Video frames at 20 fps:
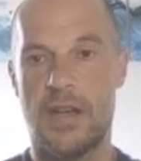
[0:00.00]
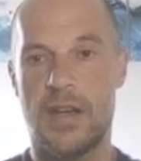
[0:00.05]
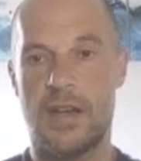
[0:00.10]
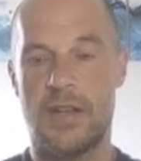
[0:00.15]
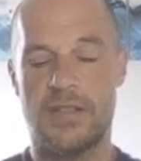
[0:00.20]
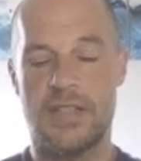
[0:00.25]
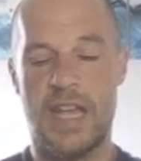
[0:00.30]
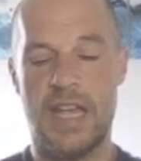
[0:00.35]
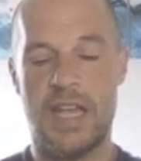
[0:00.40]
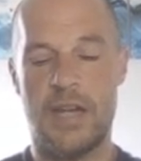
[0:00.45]

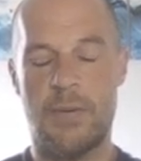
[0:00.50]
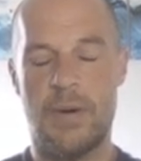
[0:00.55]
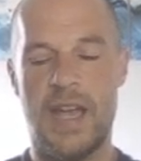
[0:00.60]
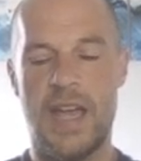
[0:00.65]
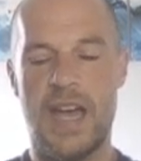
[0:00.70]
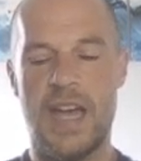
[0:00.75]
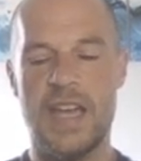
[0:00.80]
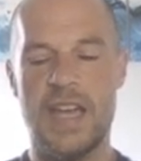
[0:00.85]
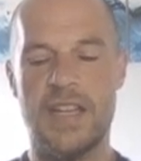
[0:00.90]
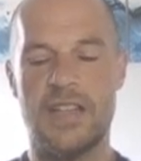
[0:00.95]
Take away
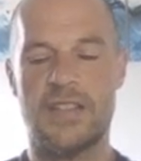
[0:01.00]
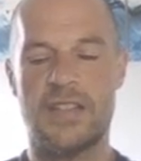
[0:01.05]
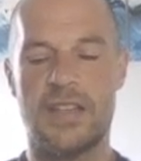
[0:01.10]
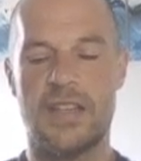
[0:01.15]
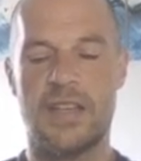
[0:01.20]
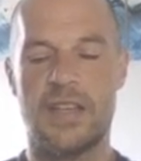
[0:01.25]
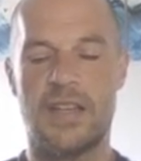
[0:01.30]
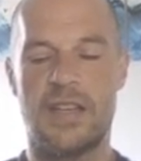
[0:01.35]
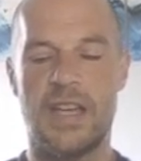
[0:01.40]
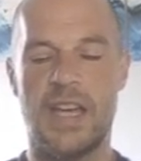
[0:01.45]
8,
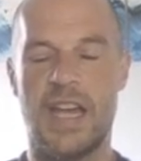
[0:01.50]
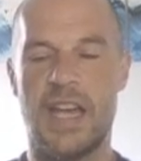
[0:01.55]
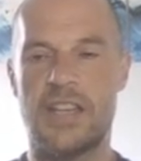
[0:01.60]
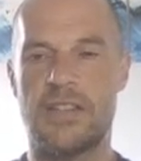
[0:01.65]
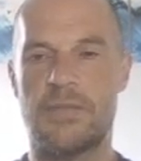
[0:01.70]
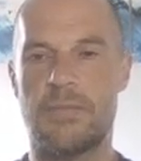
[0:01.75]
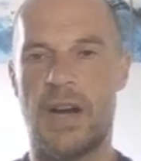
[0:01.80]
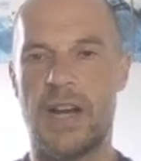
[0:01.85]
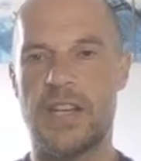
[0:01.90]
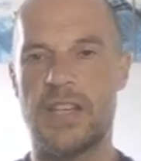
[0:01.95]
it is
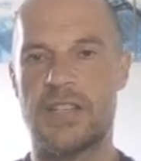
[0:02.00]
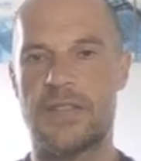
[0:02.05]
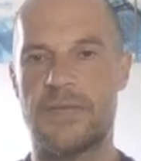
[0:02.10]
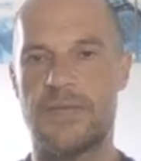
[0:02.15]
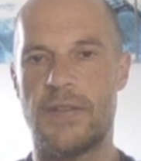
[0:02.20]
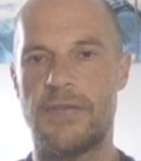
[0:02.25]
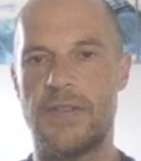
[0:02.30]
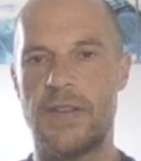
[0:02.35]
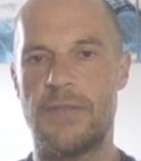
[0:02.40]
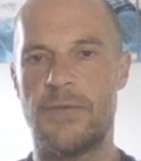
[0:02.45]
minus
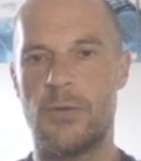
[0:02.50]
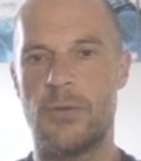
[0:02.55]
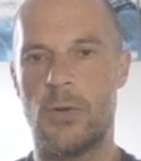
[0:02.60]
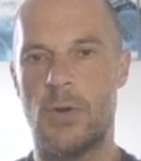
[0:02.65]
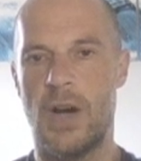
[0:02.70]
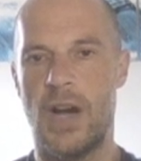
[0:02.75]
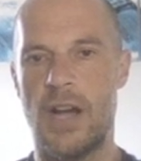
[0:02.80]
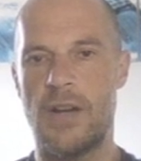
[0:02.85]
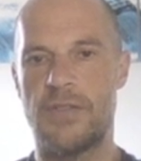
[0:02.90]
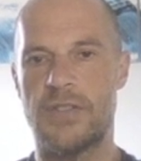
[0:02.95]
54
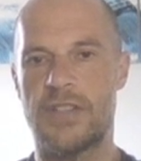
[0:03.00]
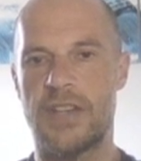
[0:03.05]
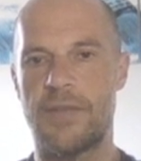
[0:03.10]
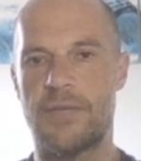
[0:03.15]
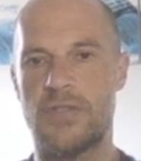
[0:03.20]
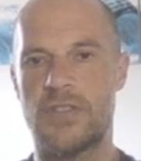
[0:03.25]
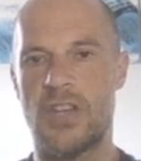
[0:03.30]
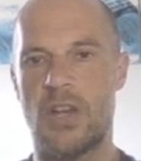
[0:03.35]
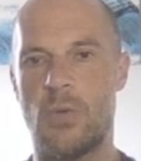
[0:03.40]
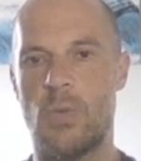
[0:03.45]
over 7.
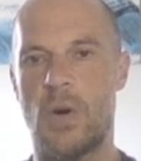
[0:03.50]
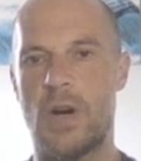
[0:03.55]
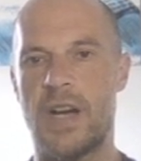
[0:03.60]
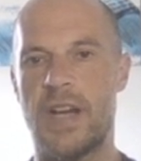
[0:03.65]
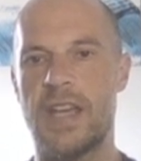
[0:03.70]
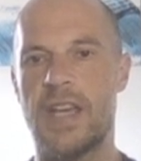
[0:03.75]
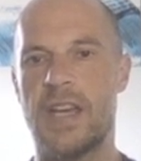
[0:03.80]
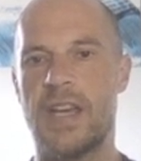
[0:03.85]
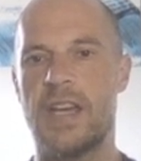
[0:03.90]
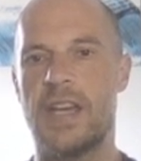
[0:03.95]
So
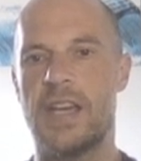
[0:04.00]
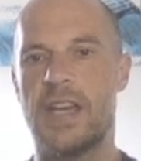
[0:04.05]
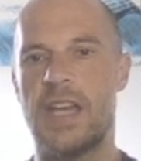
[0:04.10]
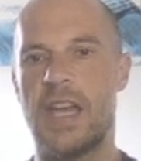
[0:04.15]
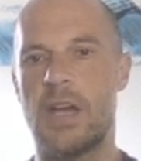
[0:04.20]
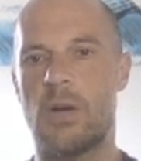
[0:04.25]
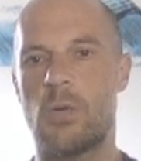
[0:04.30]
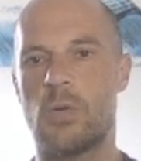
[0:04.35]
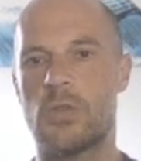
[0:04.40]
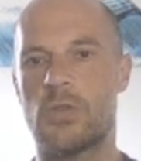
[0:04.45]
y
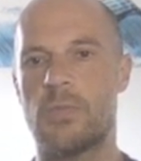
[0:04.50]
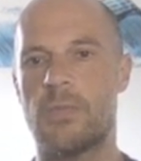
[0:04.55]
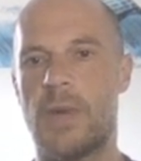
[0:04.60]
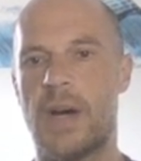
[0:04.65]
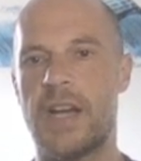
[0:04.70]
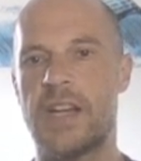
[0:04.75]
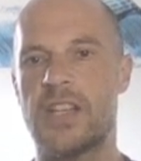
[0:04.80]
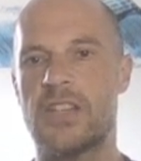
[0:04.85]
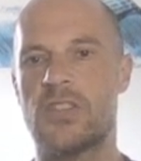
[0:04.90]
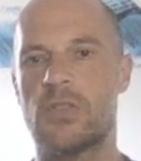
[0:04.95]
equals
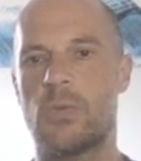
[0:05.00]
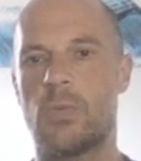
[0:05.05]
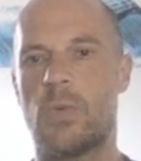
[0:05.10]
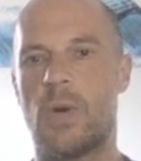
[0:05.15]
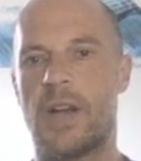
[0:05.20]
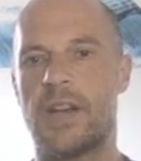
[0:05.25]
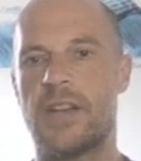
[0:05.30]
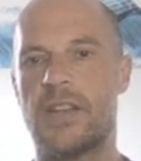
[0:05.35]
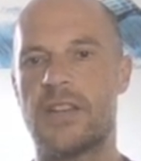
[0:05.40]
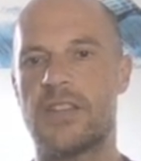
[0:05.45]
minus
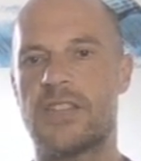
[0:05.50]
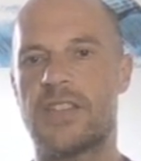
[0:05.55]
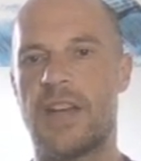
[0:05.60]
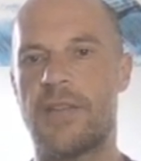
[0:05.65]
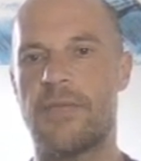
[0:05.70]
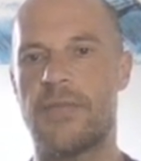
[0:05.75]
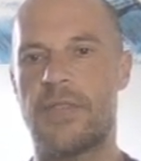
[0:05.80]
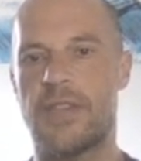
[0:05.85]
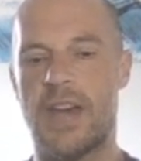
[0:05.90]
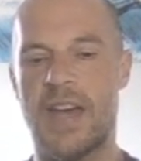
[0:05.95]

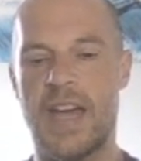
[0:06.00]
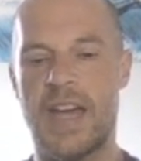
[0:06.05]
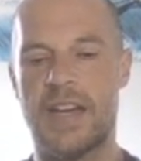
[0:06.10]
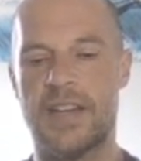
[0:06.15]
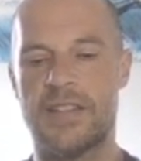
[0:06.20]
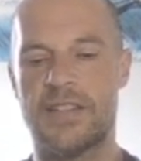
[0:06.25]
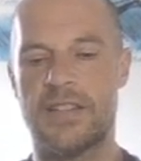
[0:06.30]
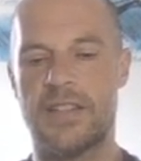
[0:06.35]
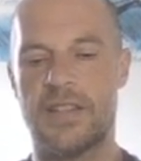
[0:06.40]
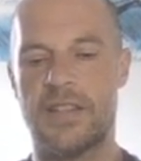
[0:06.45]
1/7
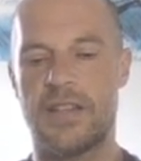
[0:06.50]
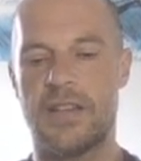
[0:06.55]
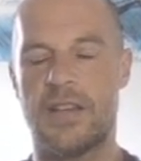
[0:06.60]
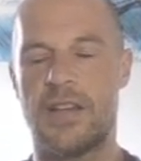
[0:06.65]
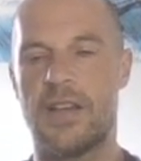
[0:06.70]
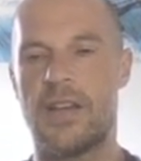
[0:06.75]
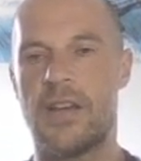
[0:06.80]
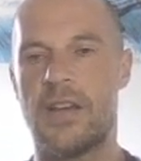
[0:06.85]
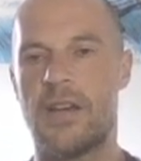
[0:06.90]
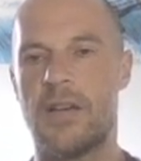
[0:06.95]
x
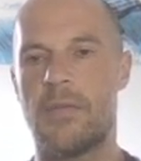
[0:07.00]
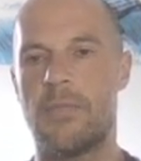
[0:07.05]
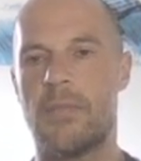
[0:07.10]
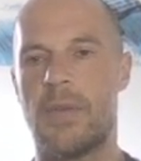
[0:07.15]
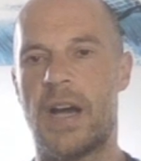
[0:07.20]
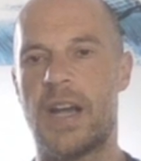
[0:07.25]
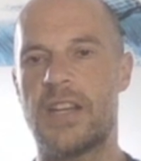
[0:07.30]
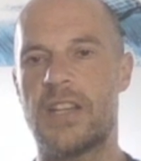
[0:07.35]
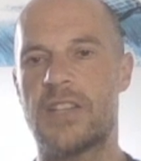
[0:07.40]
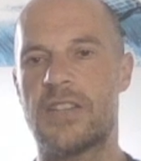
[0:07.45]

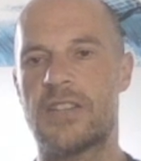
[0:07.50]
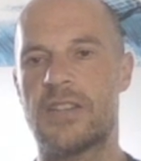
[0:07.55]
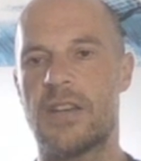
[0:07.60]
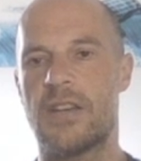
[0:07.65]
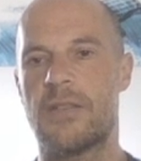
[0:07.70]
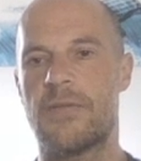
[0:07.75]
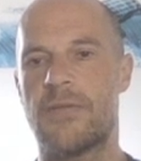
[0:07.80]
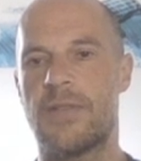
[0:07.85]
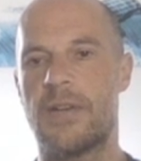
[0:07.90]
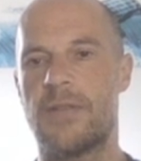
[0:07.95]
minus
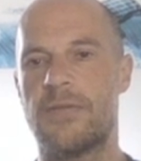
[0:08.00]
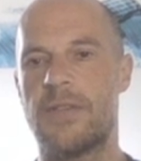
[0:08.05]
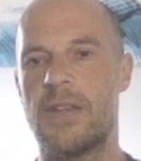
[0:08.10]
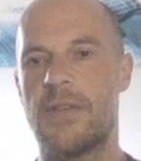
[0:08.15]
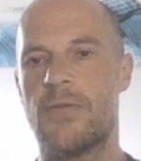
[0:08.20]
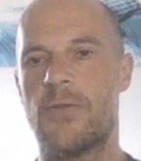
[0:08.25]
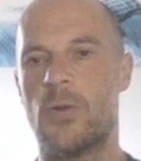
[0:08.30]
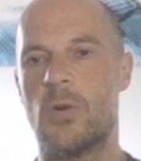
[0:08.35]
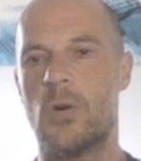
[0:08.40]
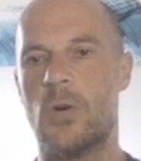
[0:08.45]

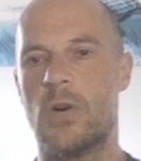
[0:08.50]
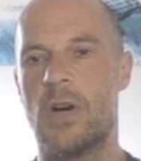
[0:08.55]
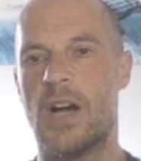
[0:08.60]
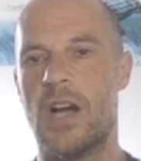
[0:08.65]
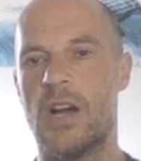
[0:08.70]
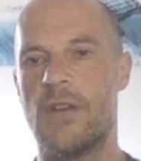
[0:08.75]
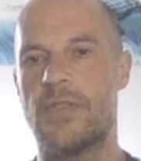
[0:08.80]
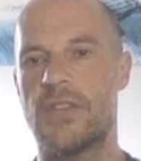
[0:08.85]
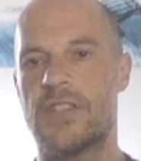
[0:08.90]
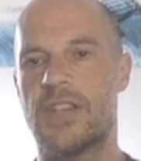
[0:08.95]
54
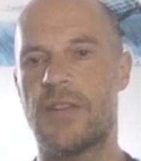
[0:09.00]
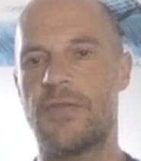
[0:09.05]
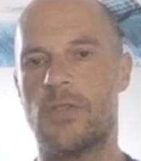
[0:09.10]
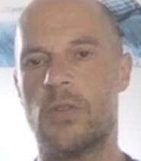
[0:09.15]
over 7.